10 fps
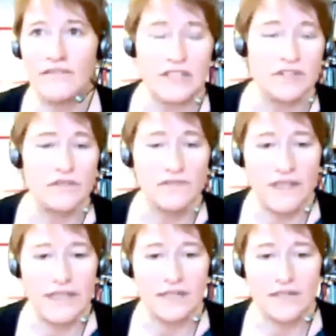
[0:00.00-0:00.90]

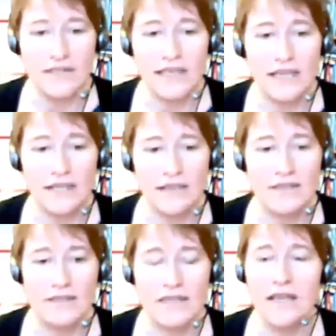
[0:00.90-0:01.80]
face-to-face
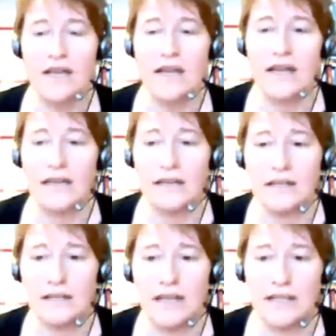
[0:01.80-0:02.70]
classes
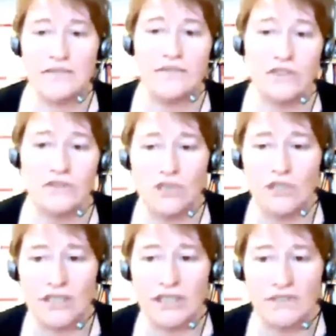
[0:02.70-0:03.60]
and
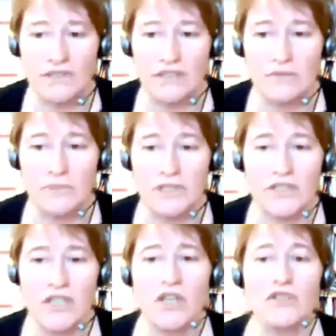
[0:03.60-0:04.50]
virtual learning
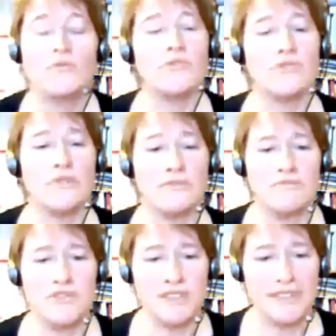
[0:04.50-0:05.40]
environments, to
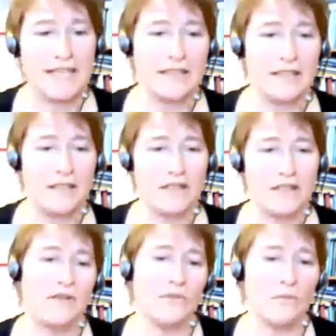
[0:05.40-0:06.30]

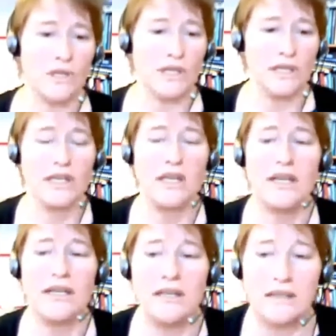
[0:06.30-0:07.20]
presenting your own work
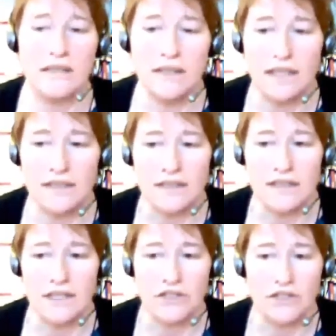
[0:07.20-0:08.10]
in an
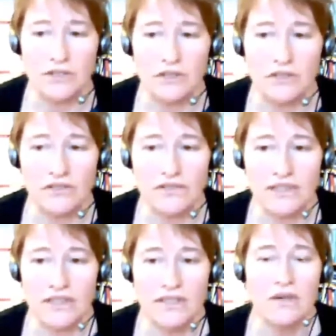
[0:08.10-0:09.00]
international
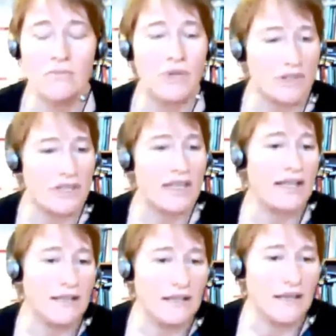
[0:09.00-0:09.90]
conference,
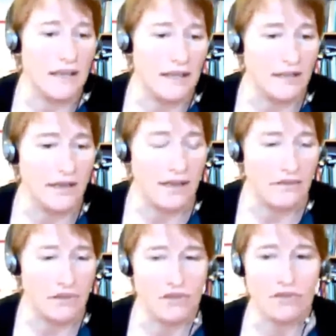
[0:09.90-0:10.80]
but in
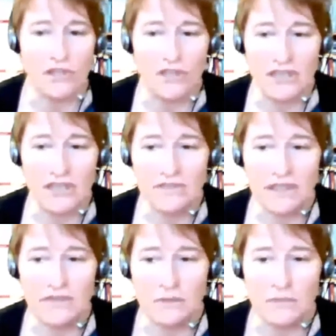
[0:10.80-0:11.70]
a virtual learning
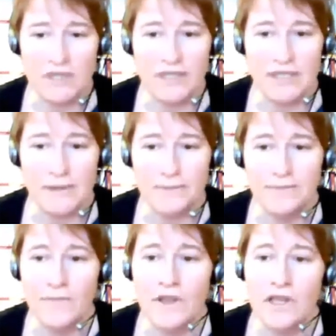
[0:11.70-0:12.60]
environment
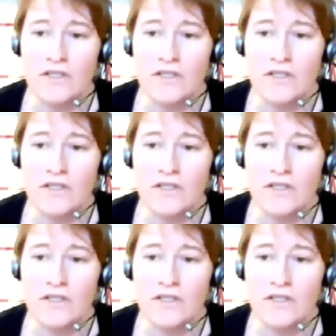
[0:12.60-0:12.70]
still.